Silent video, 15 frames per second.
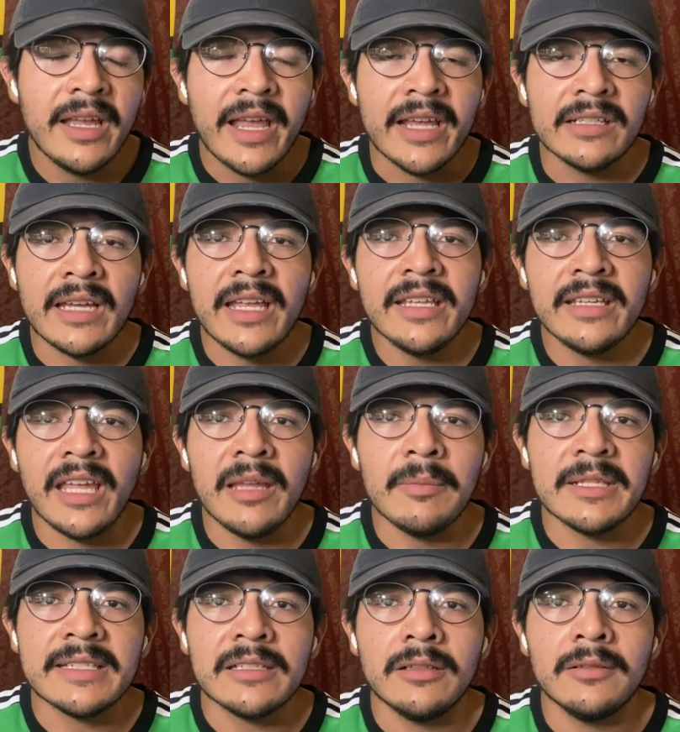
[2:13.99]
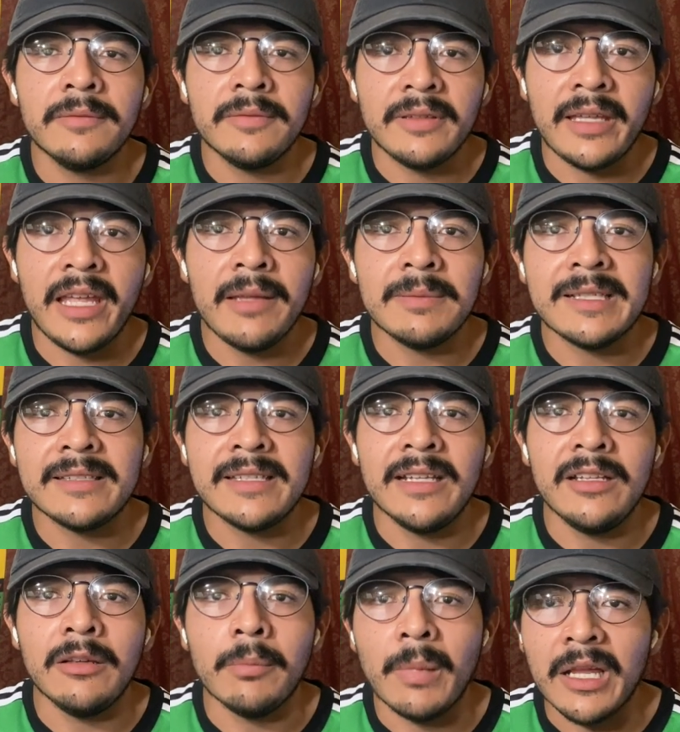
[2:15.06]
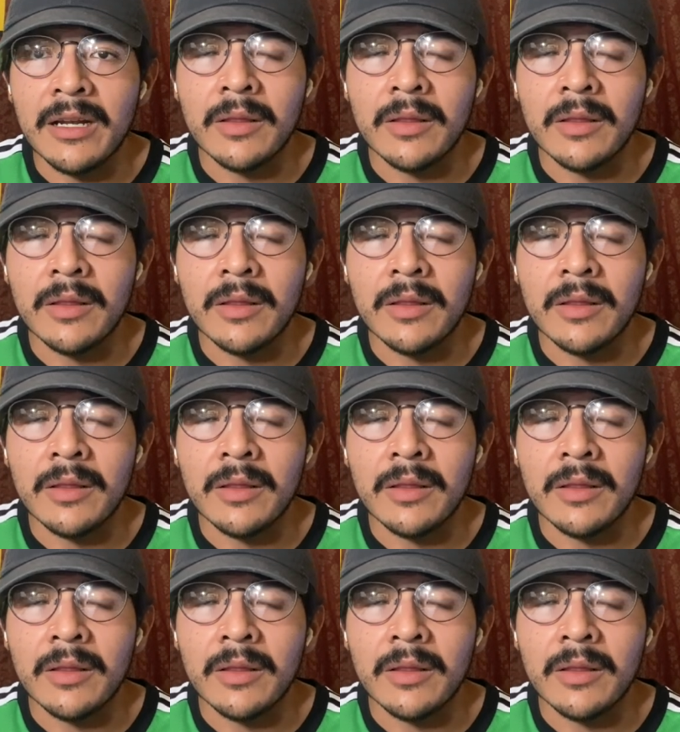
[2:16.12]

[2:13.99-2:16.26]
and that game itself gave Cecilio man